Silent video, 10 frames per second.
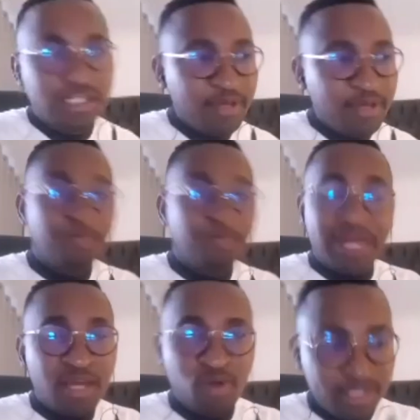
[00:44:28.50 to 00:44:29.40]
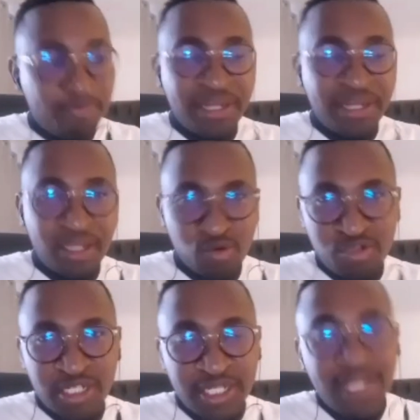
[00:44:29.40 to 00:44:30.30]
it's, it's, brother, it's
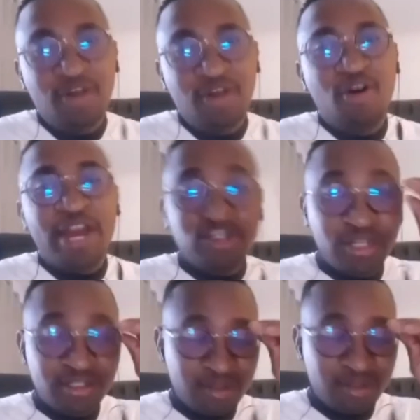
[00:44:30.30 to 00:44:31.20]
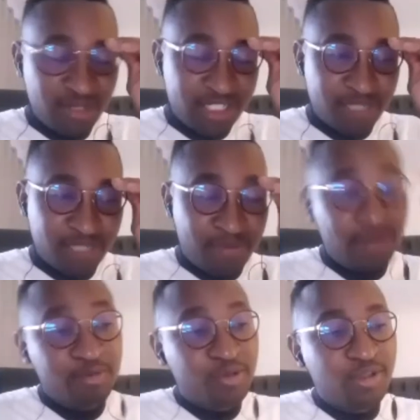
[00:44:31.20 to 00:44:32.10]
Brotherhood. Or oh, actually, it's not just
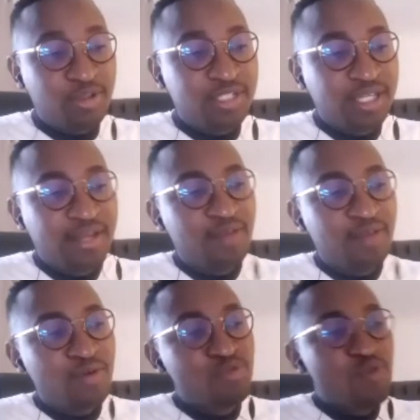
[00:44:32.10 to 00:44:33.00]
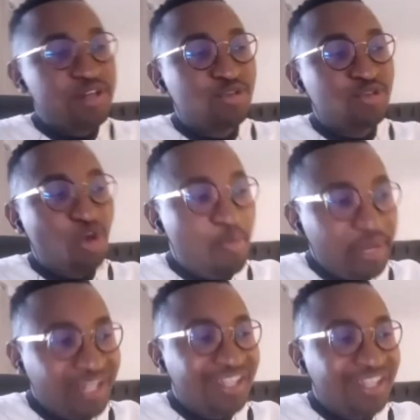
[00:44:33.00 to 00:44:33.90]
Brotherhood because when we went to
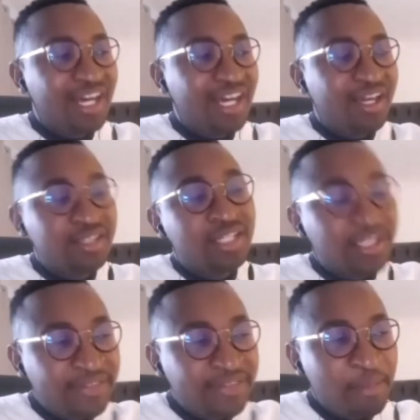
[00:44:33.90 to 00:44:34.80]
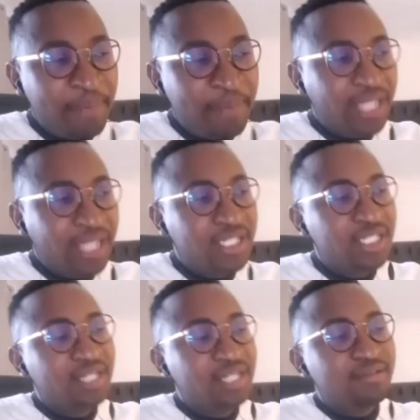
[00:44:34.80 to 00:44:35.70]
open it at the, at the, the bank,
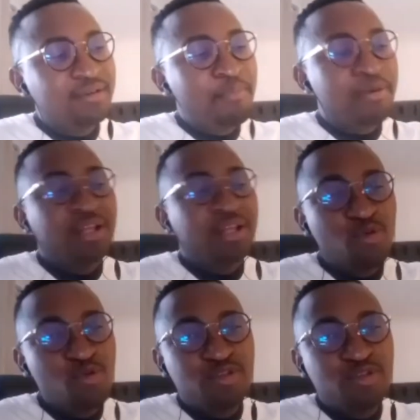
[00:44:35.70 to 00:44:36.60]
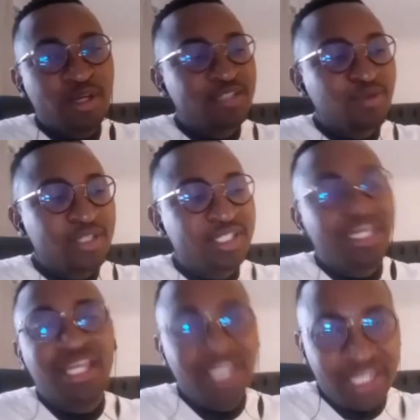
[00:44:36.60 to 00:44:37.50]
the mm. Brotherhood was,
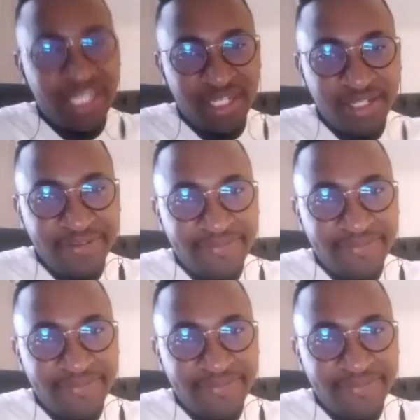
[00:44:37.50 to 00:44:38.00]
was taken.